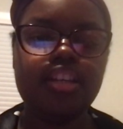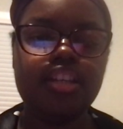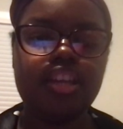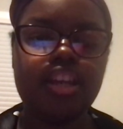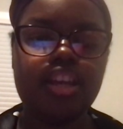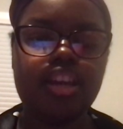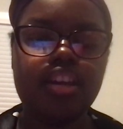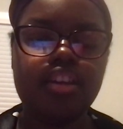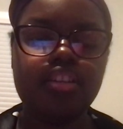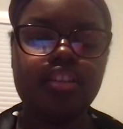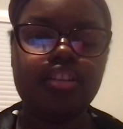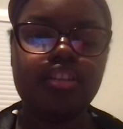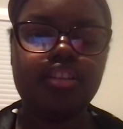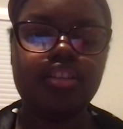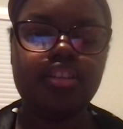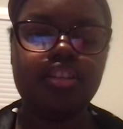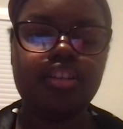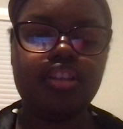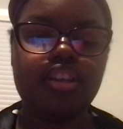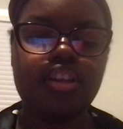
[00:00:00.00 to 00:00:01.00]

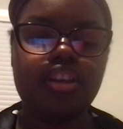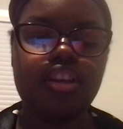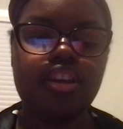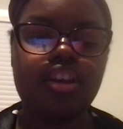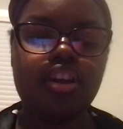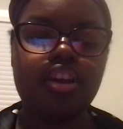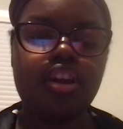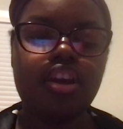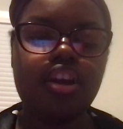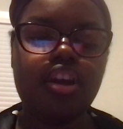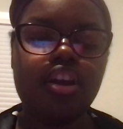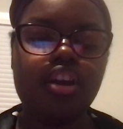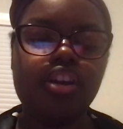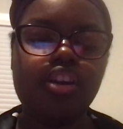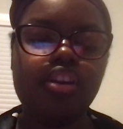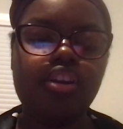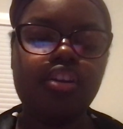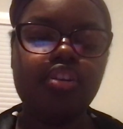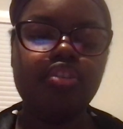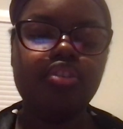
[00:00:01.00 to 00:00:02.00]
chance,
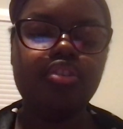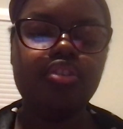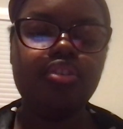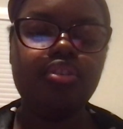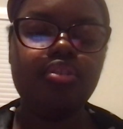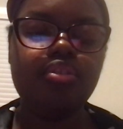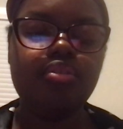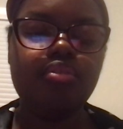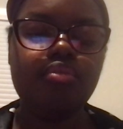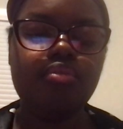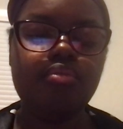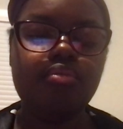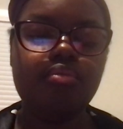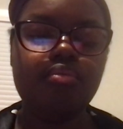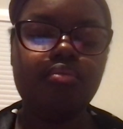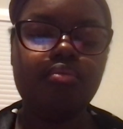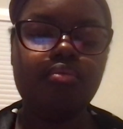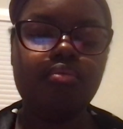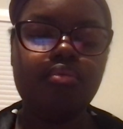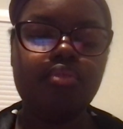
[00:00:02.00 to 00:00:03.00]
could
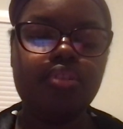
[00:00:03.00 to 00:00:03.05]
you,